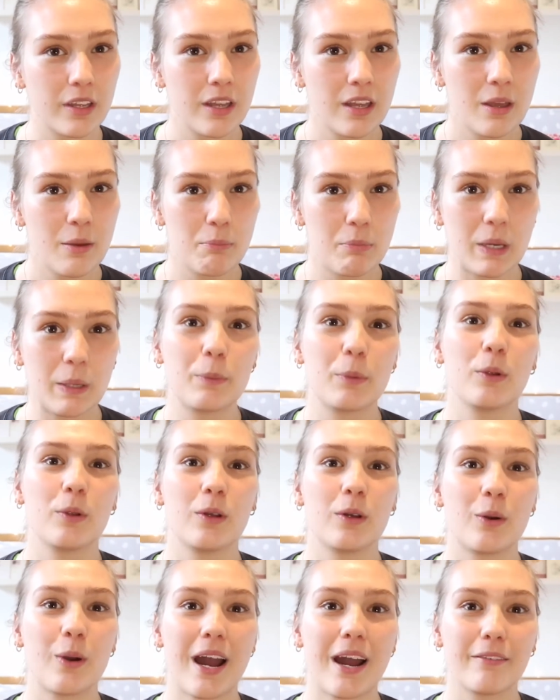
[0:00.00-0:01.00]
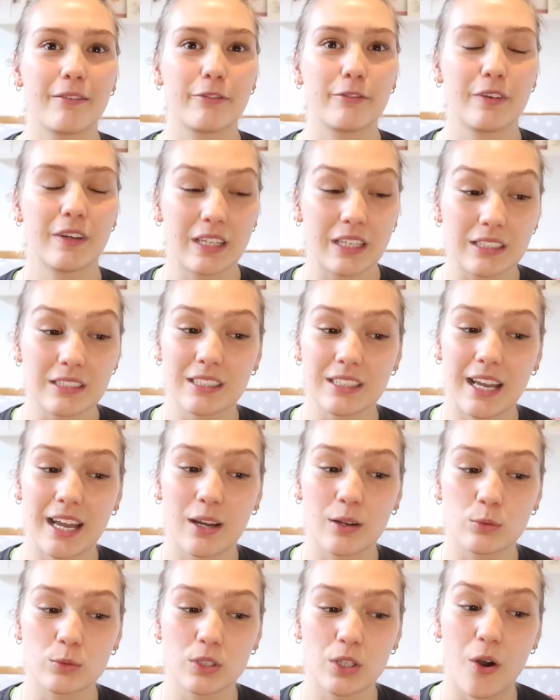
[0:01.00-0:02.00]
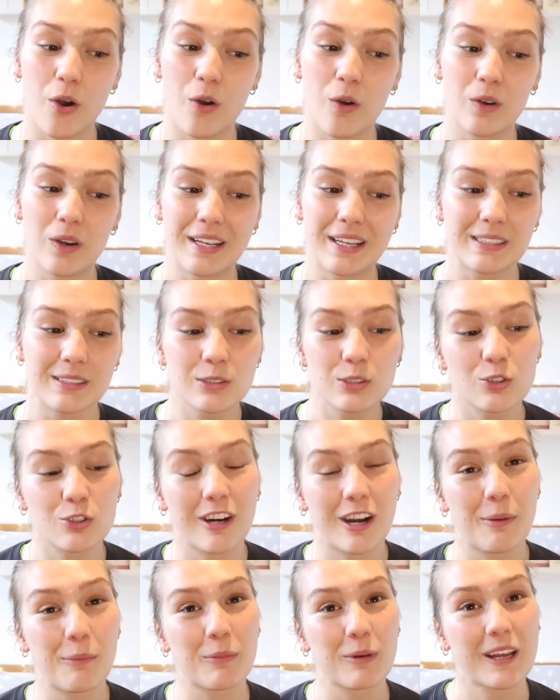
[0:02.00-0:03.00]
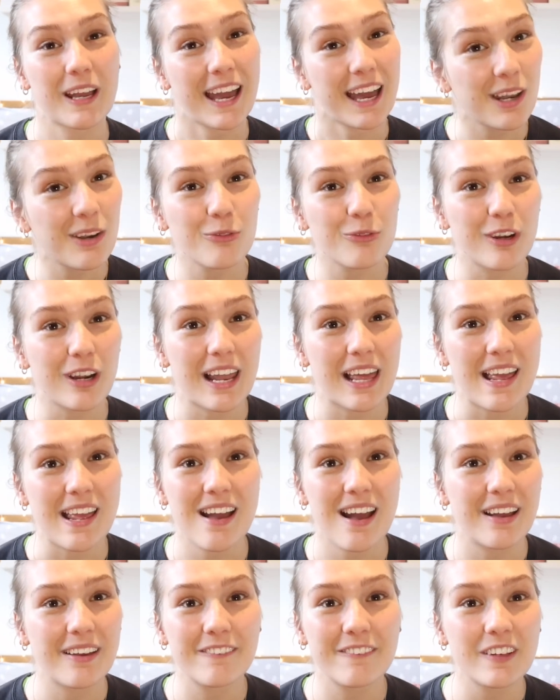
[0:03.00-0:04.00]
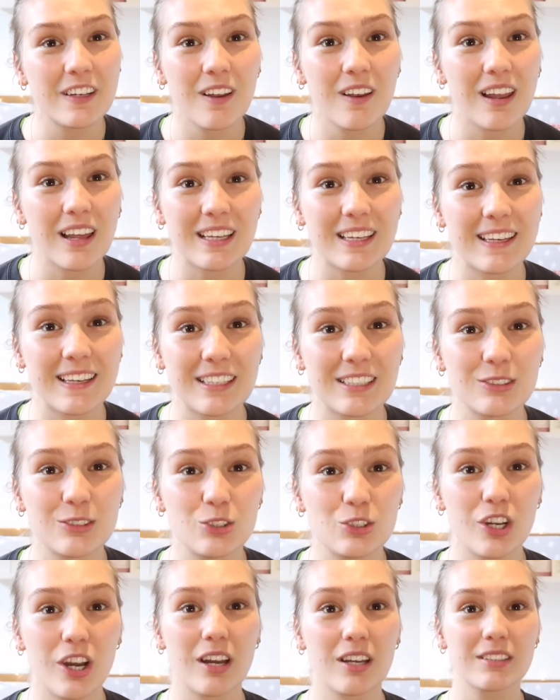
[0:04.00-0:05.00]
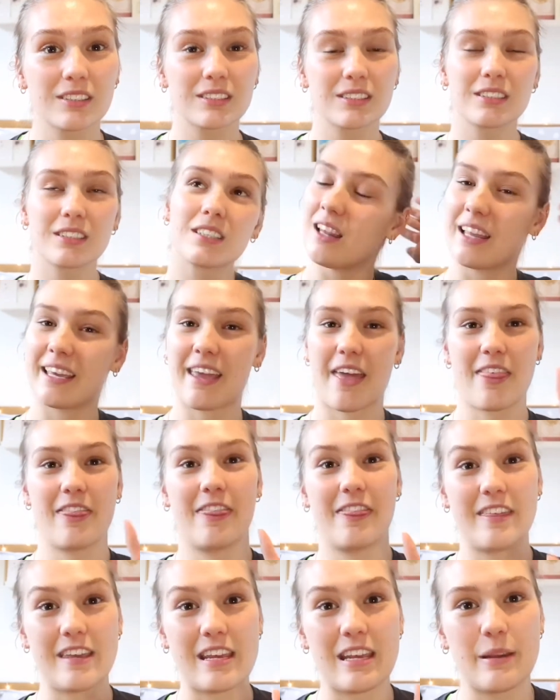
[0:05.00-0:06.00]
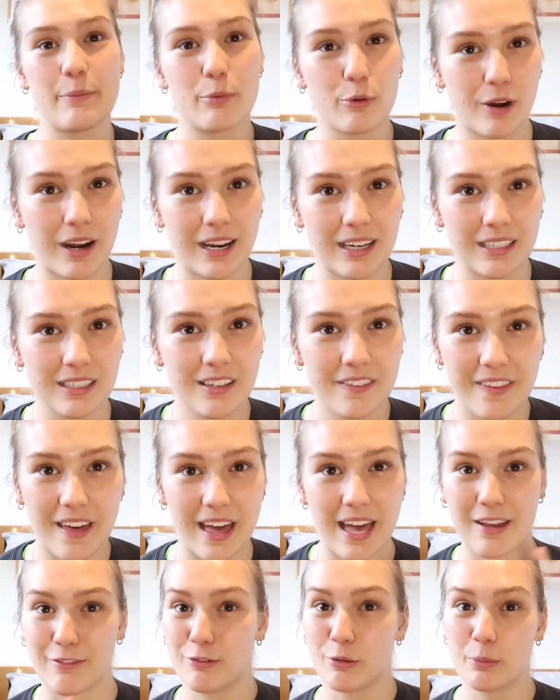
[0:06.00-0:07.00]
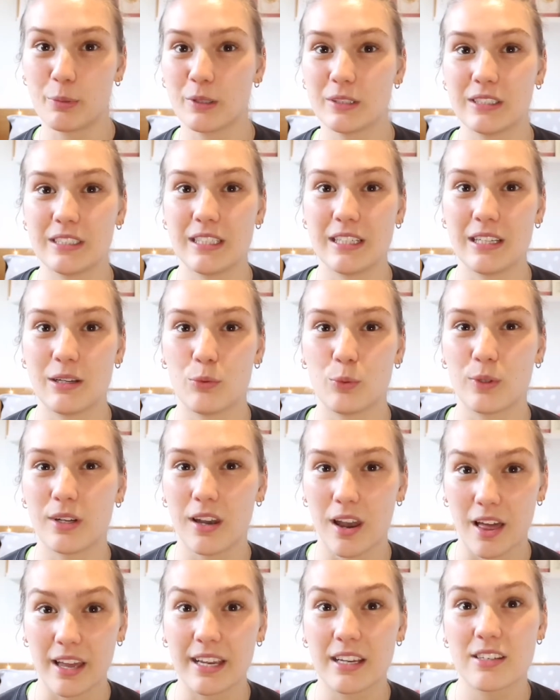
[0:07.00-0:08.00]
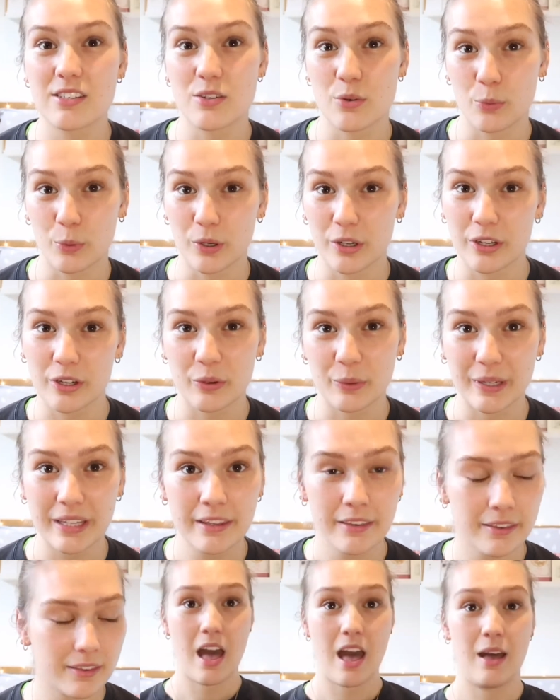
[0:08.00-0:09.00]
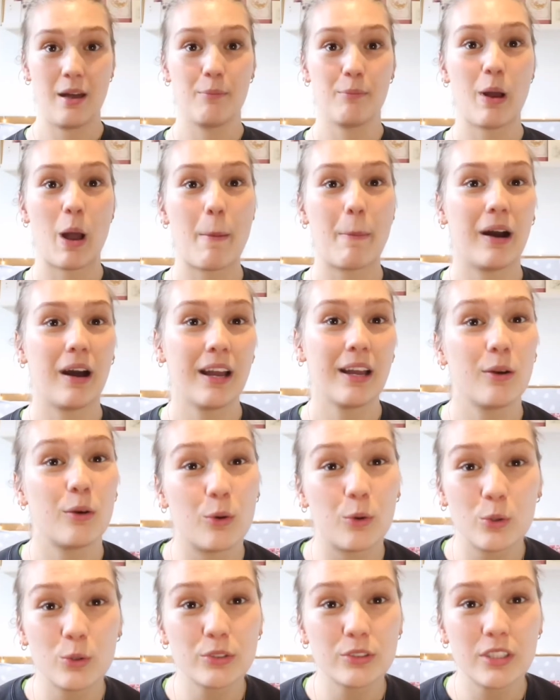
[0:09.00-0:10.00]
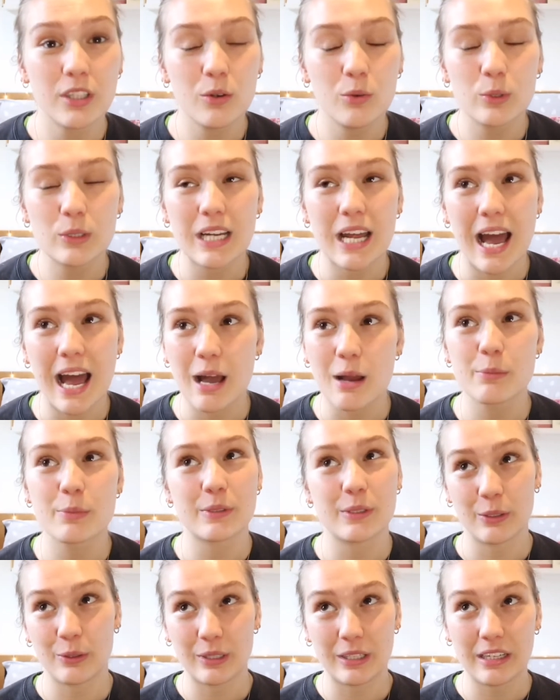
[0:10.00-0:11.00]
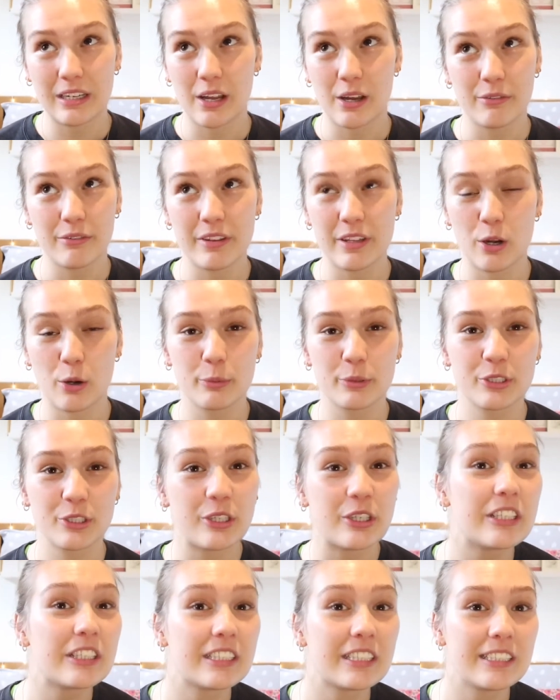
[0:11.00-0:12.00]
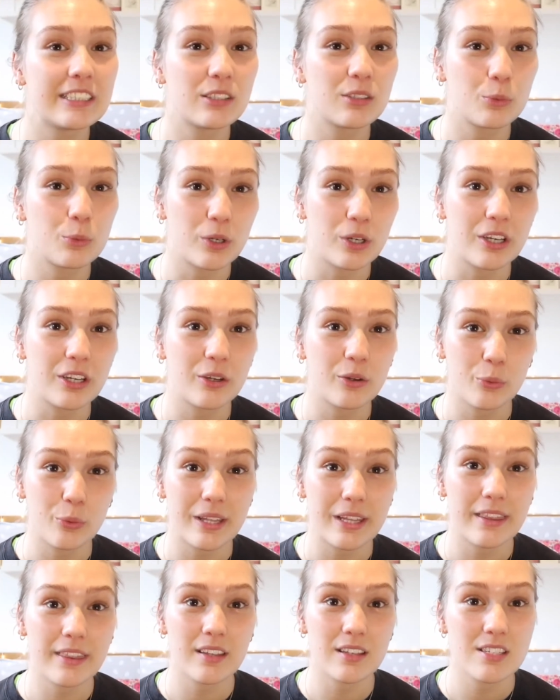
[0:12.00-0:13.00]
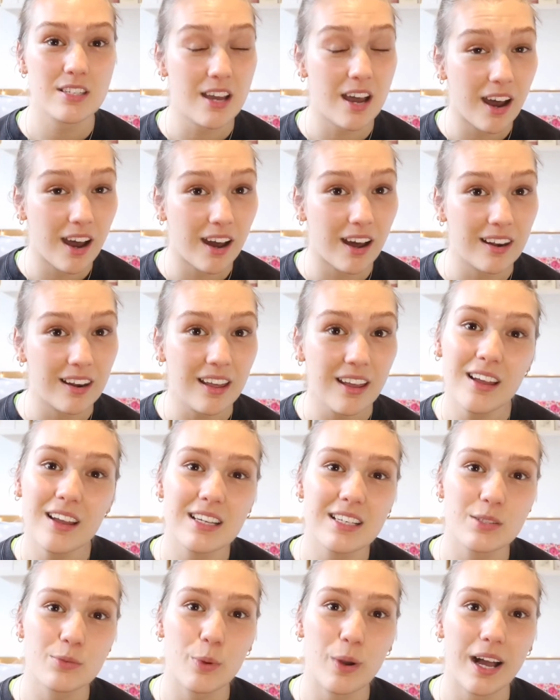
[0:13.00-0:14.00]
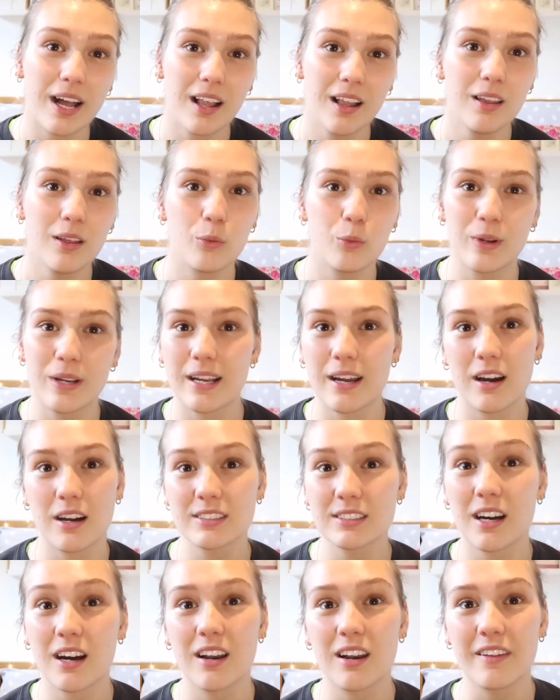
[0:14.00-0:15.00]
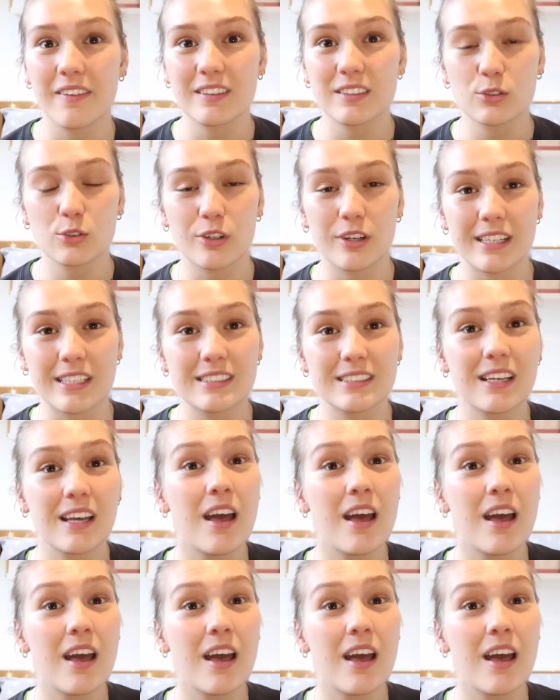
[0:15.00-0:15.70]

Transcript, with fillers: people who have fitness accounts on Instagram can relate. I feel like it is just like the brand that everybody would like to work with. Um, but I also would absolutely love the opportunity to work with Tala as well. We are Tala, that's Grace